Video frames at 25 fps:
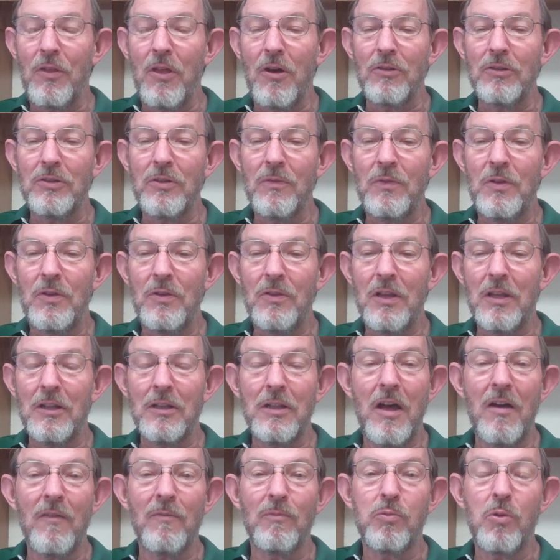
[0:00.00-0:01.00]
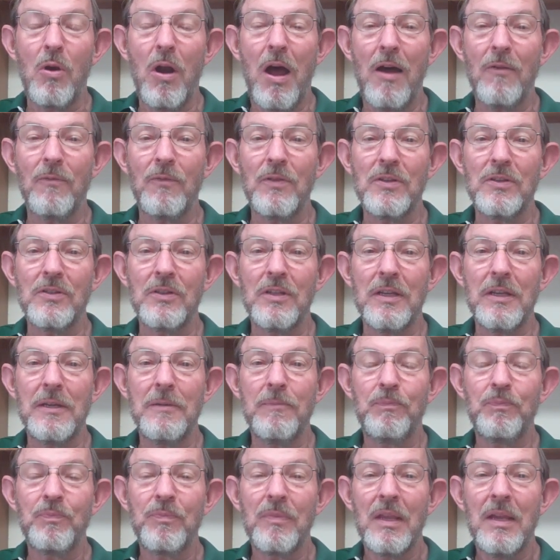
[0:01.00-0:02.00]
those of you that love
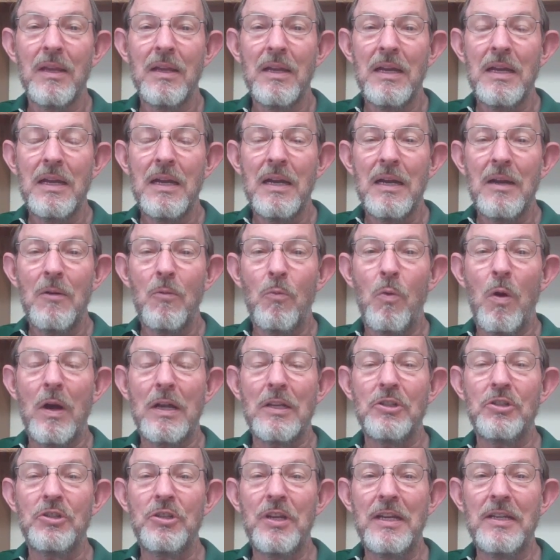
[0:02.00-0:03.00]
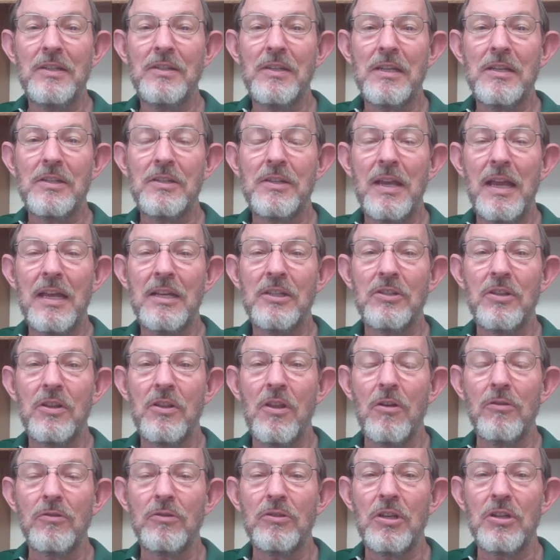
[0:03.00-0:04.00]
prophecy. What Jesus says to
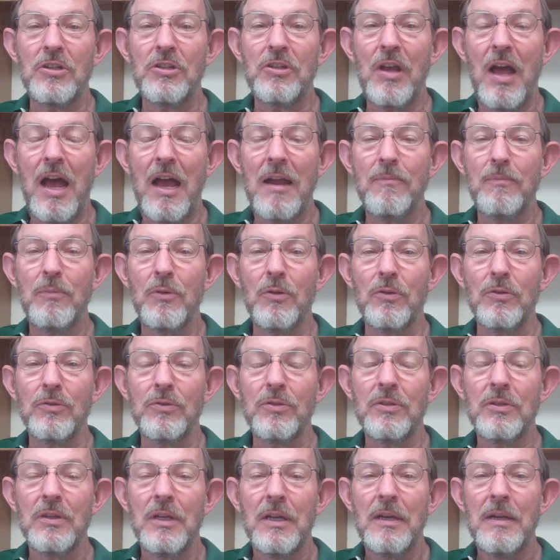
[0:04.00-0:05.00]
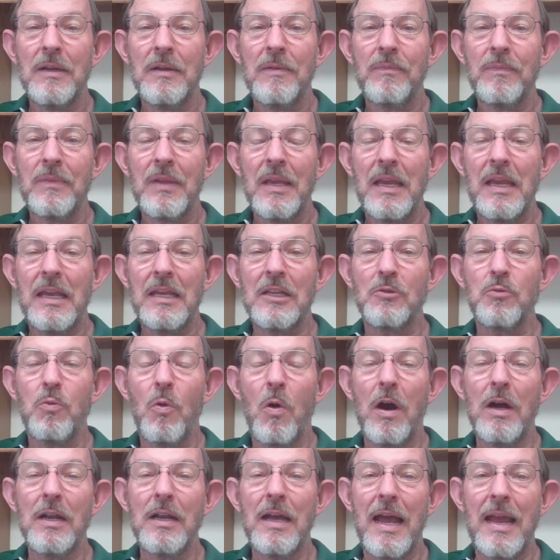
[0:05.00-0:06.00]
those disciples is
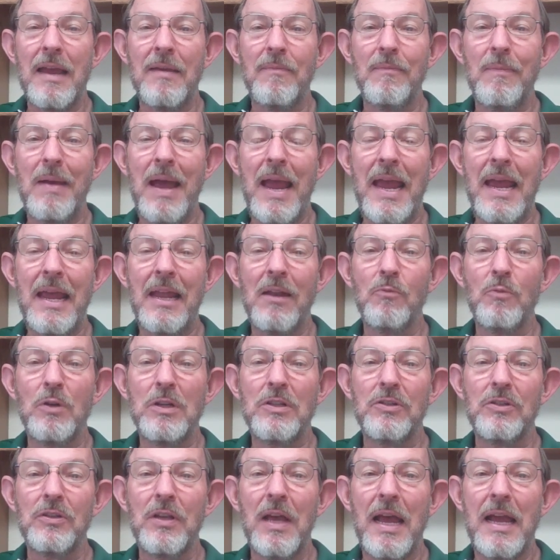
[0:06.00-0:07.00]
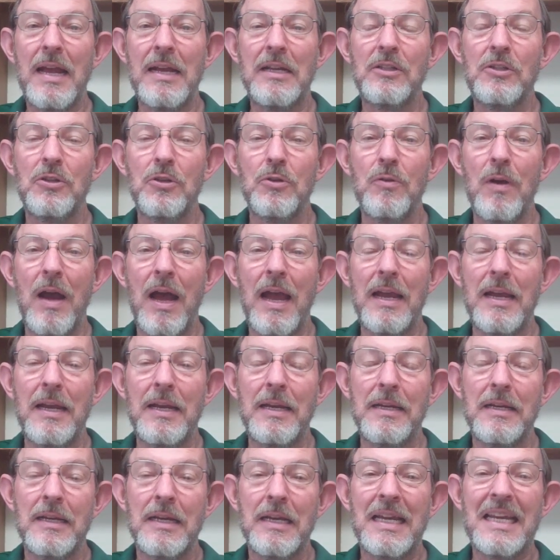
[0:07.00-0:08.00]
what a man would say to
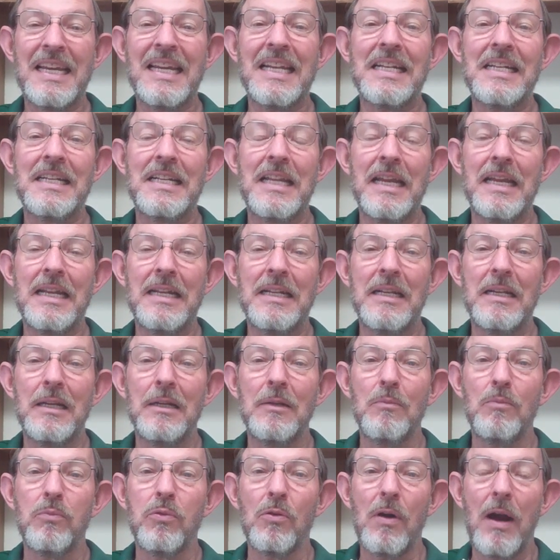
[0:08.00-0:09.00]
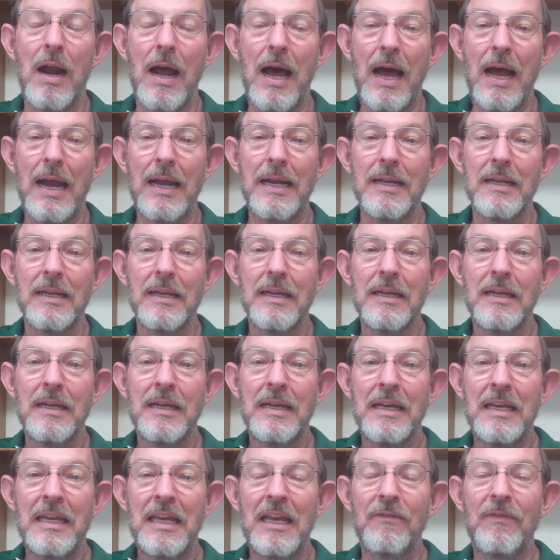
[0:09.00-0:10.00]
a intended bride.
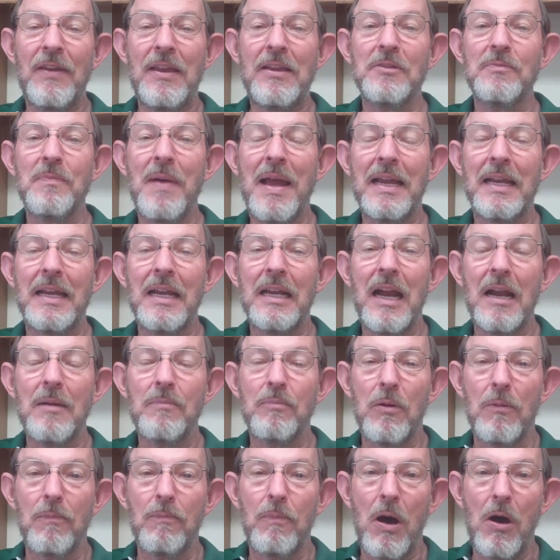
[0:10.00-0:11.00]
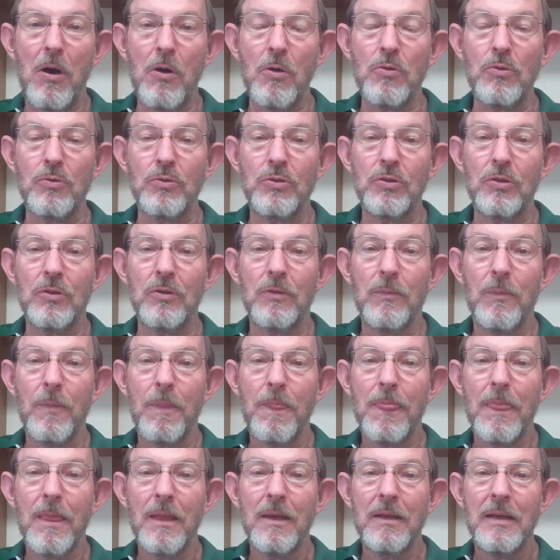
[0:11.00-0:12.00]
If he's making a proposal,
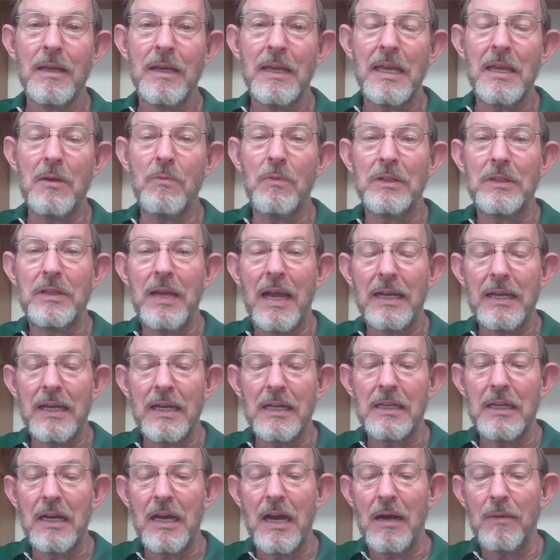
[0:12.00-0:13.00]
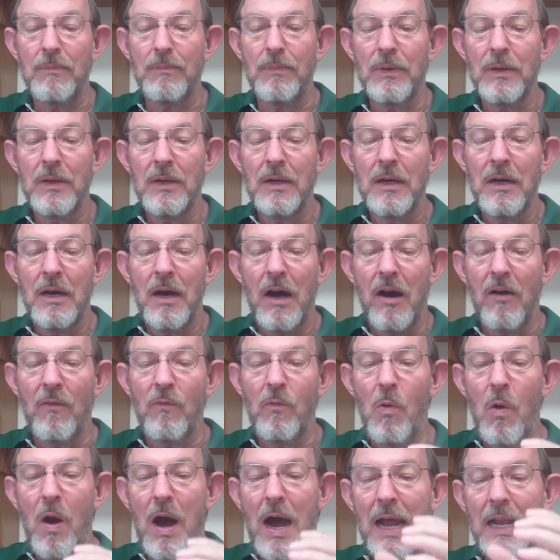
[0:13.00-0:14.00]
he would take a cup of
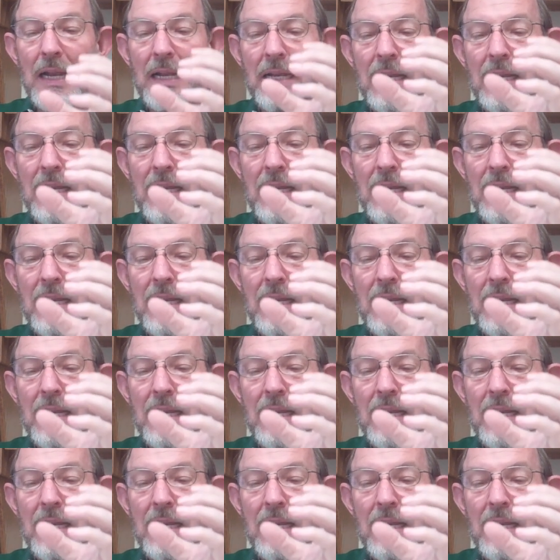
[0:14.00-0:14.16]
wine